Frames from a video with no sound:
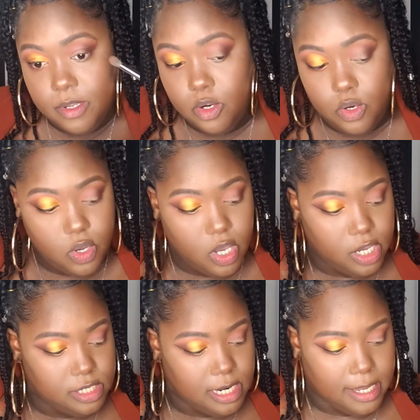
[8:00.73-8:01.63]
No
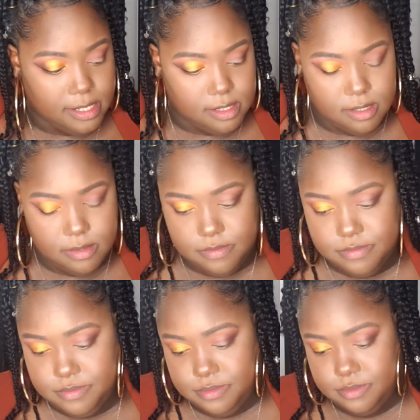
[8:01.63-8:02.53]
harsh lines.
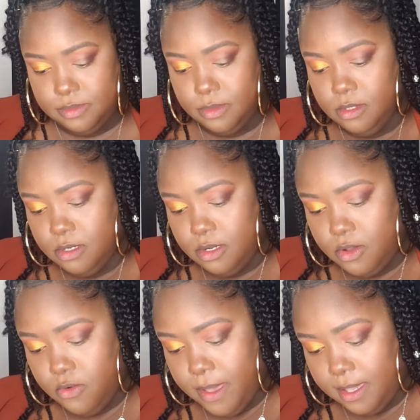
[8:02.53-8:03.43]
Go
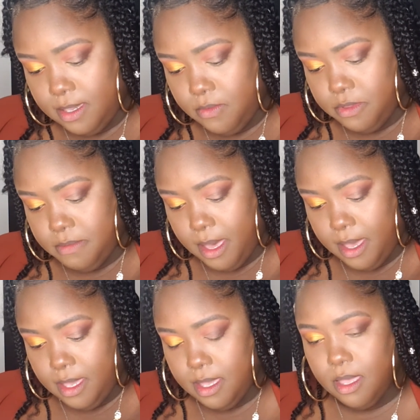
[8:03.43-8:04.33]
back in with
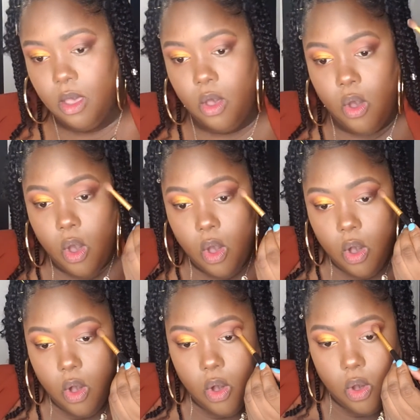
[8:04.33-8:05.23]
my
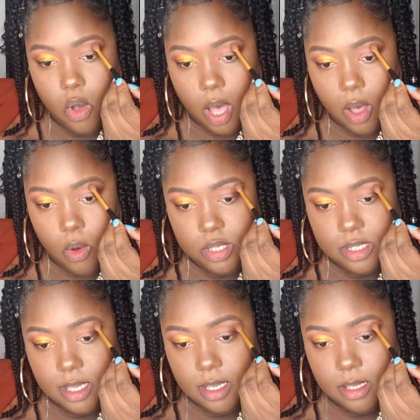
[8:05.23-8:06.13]

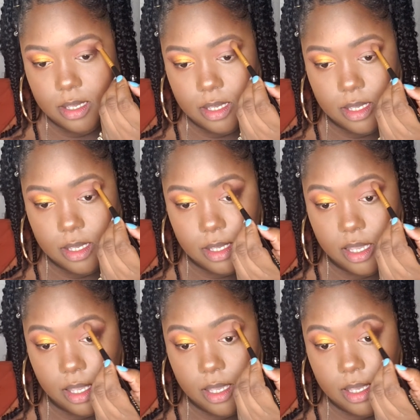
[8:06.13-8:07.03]
ahosi
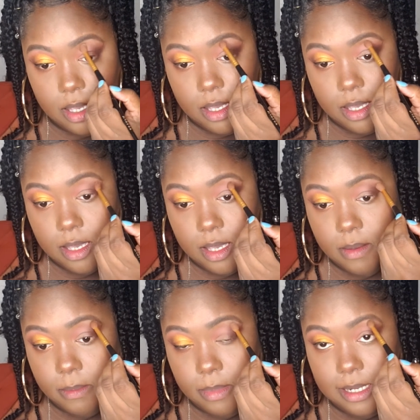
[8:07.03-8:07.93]

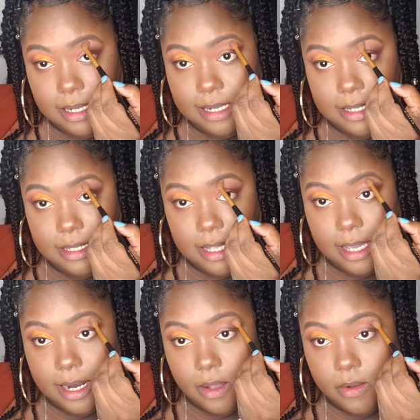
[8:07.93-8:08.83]
and blend
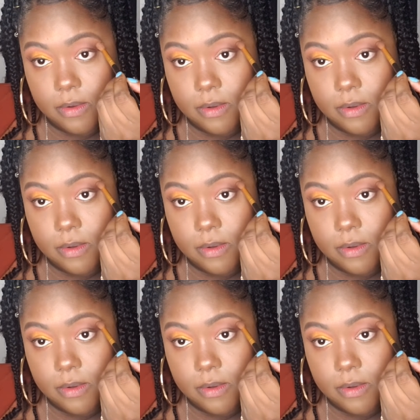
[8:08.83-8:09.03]
that out.